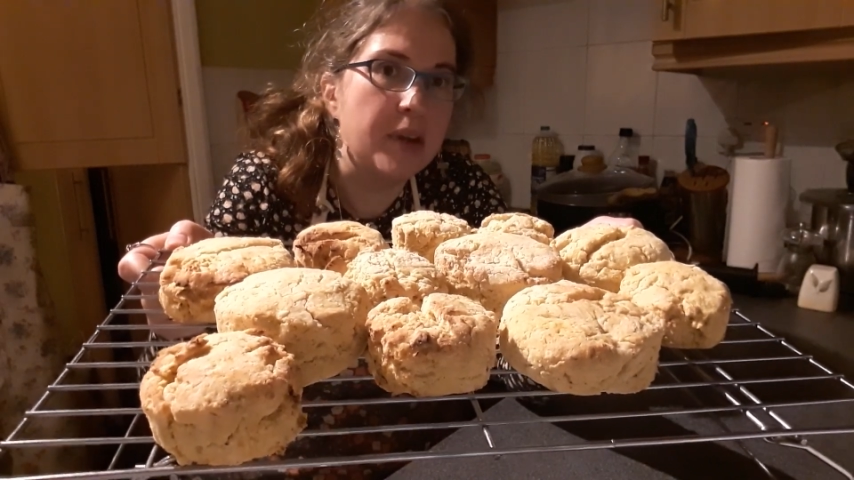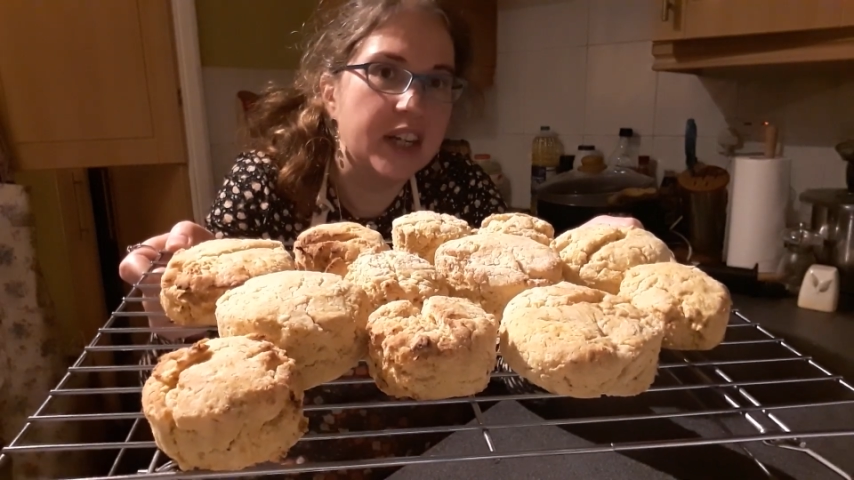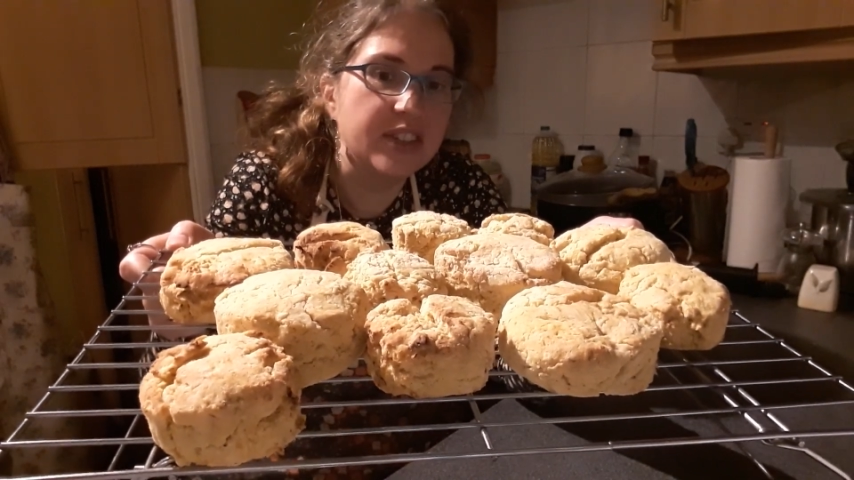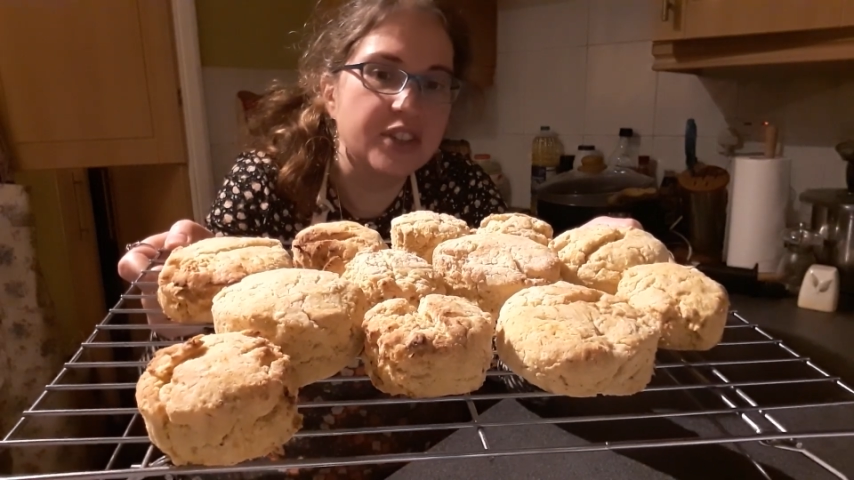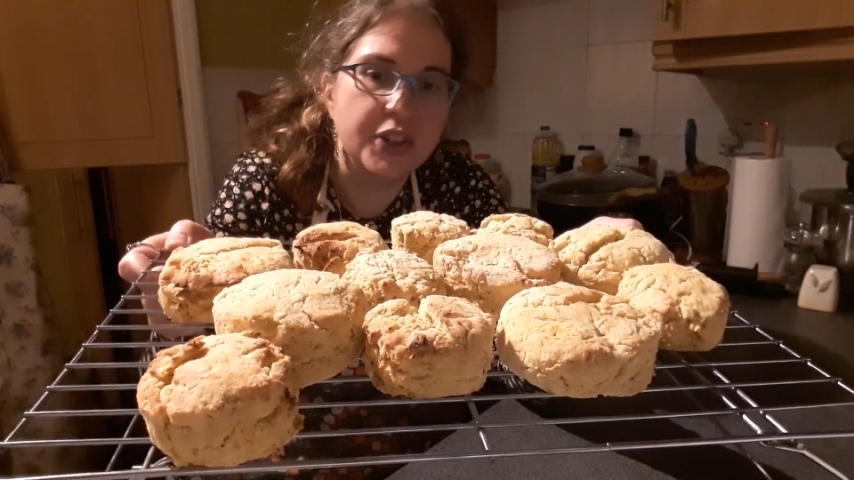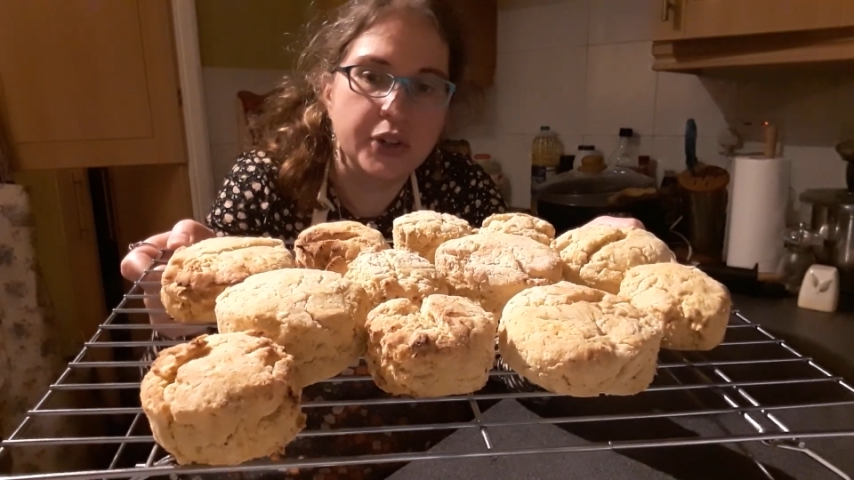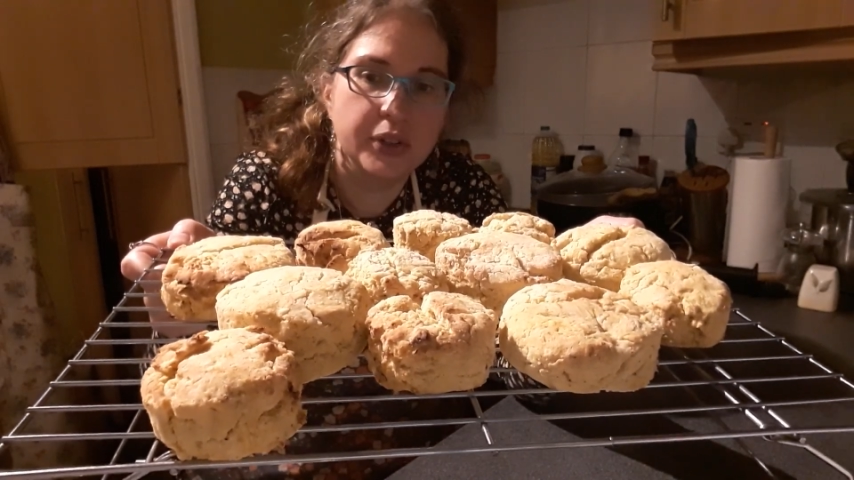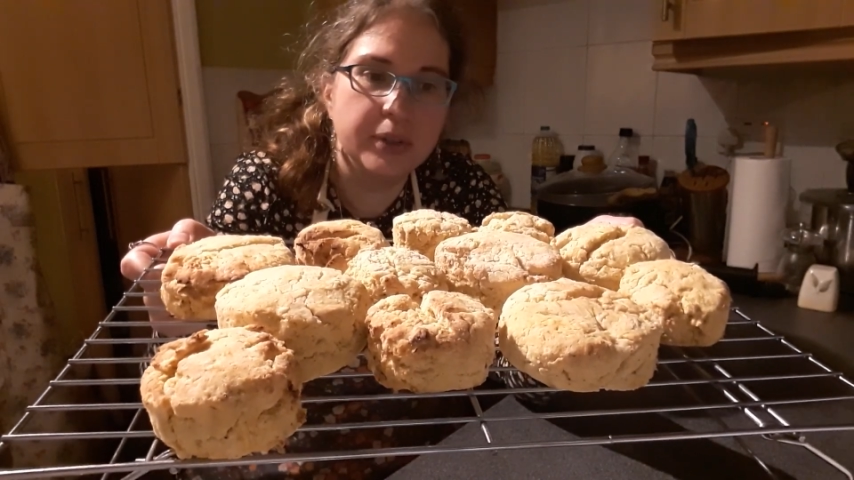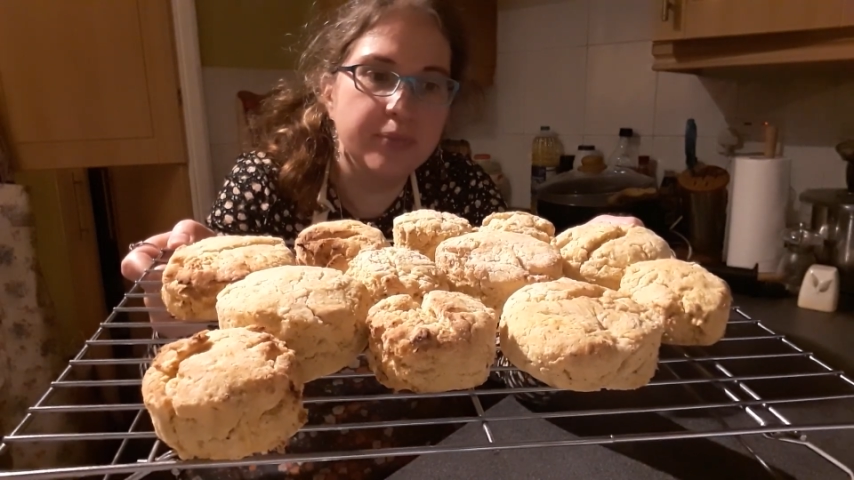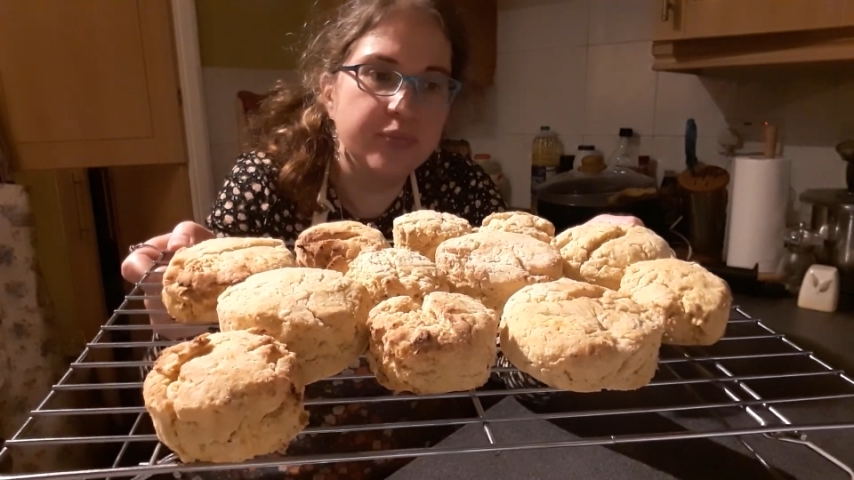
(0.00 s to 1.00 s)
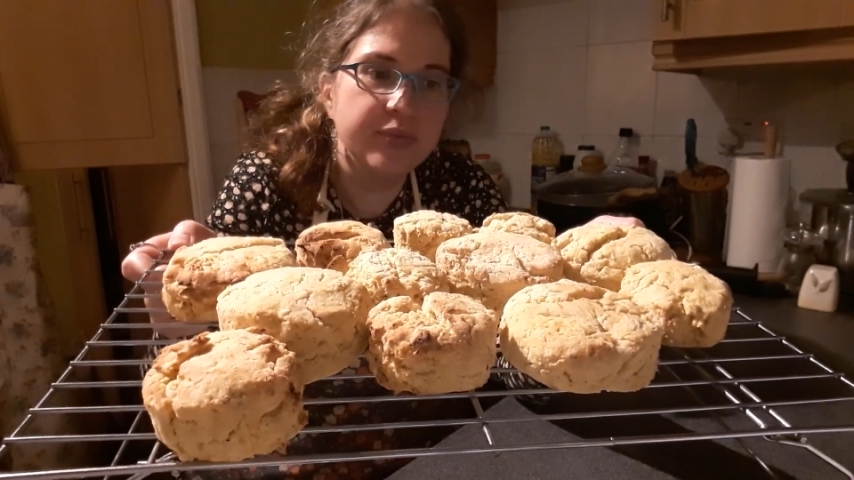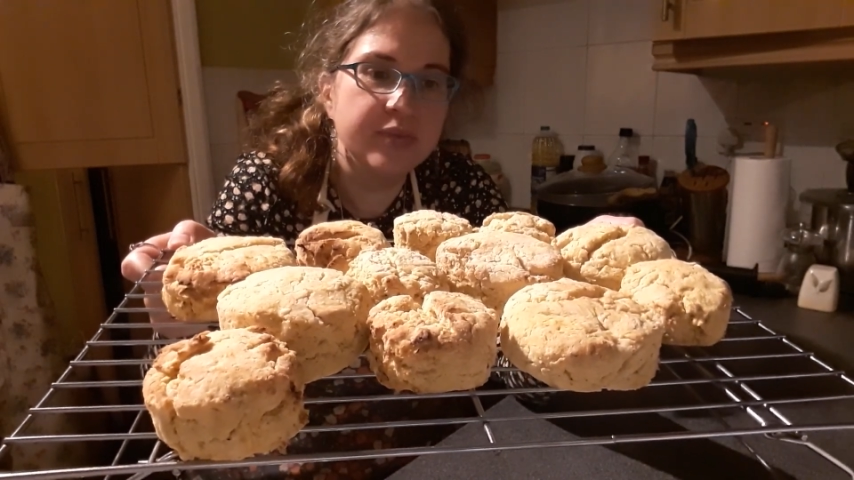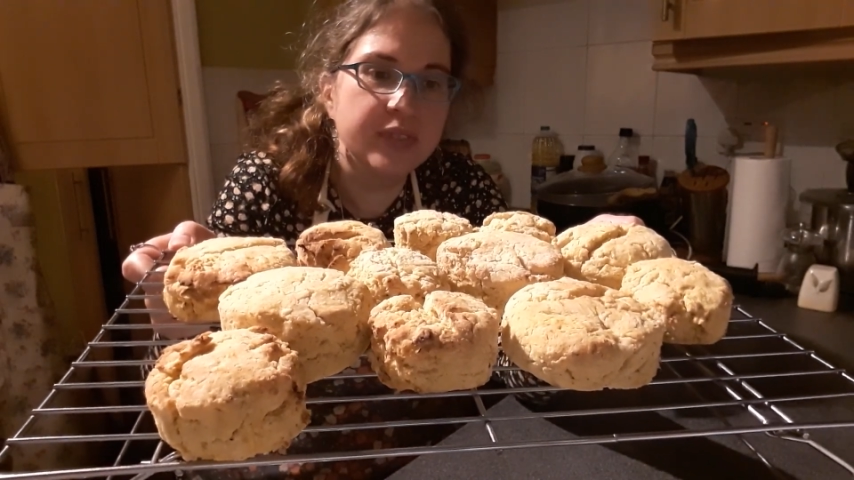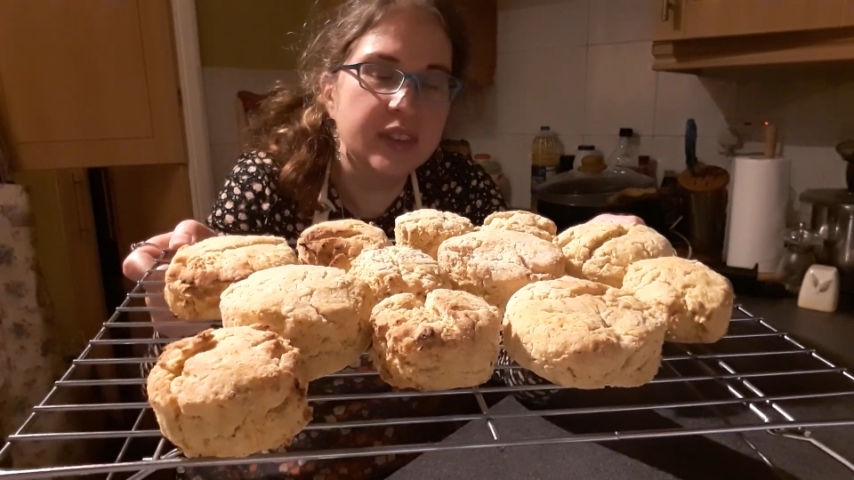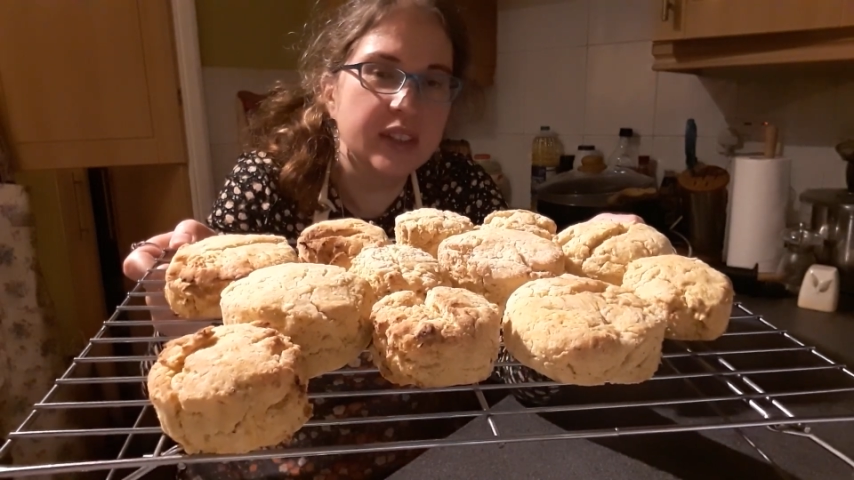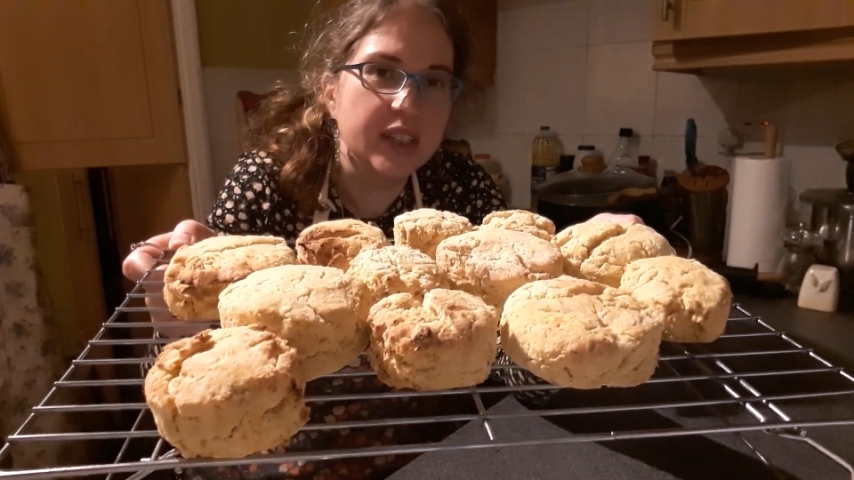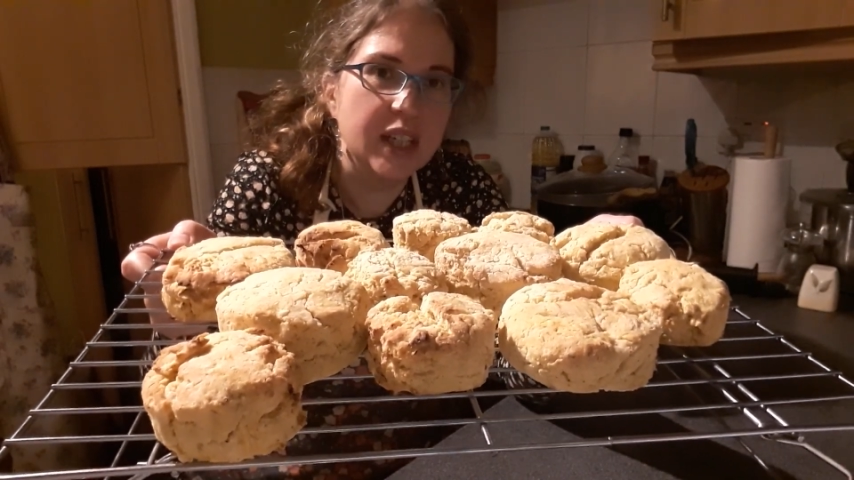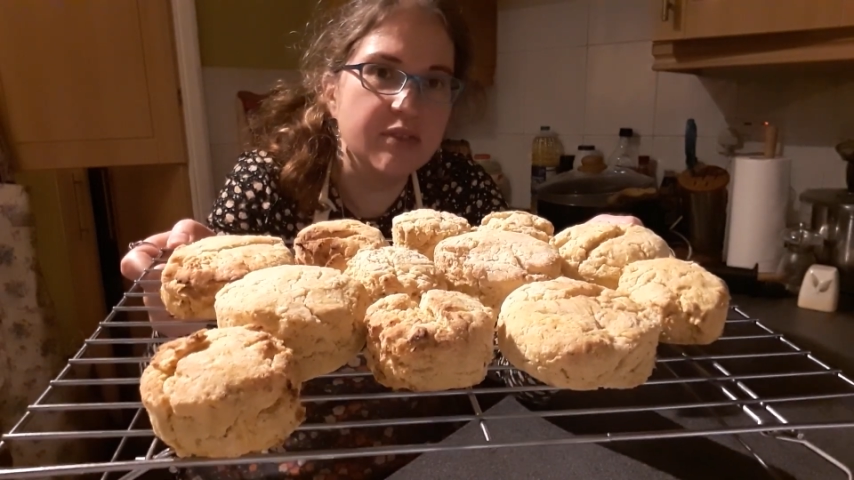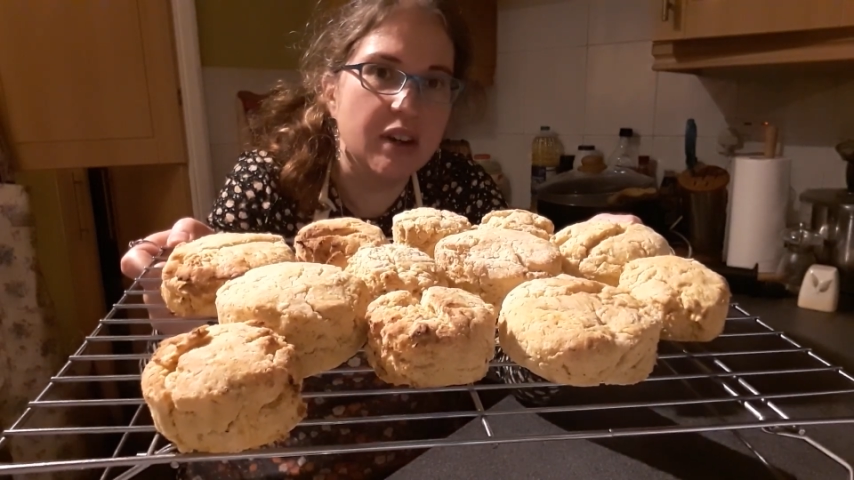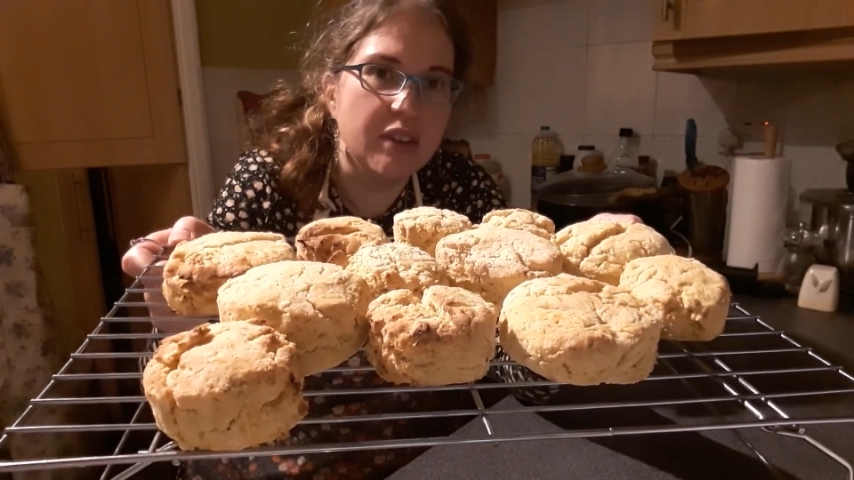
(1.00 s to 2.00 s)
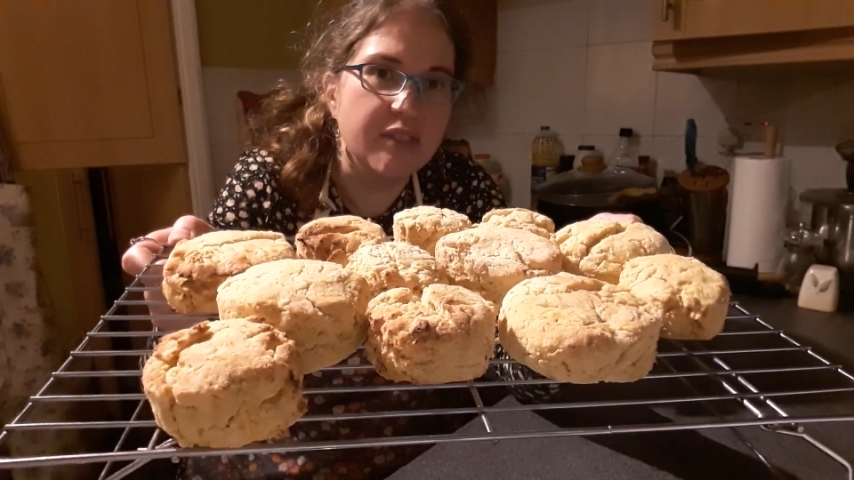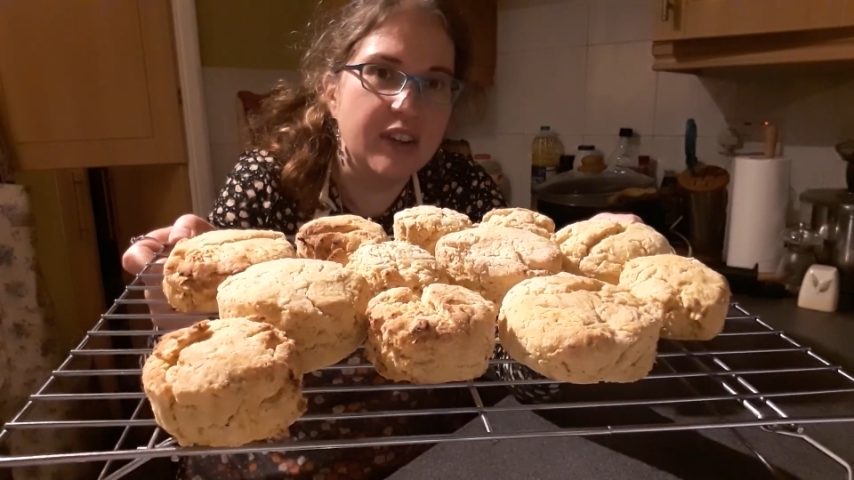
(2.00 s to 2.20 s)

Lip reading: minutes to cook, even though they're